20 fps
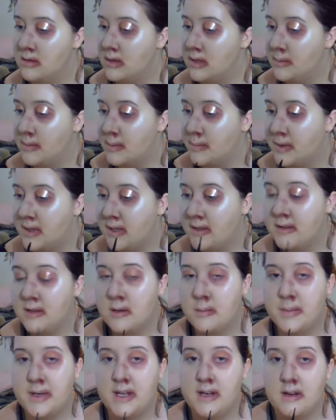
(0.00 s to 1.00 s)
I'm going to put a
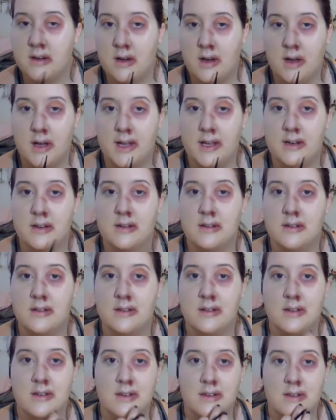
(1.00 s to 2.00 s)
little bit on
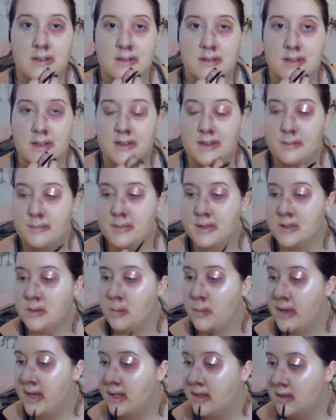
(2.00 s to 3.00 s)
the lip
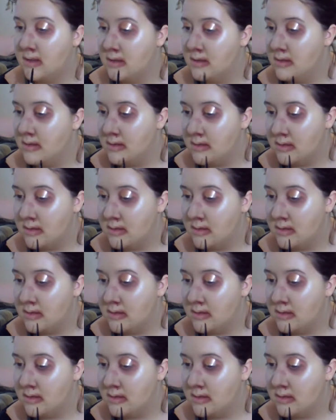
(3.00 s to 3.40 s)
as well.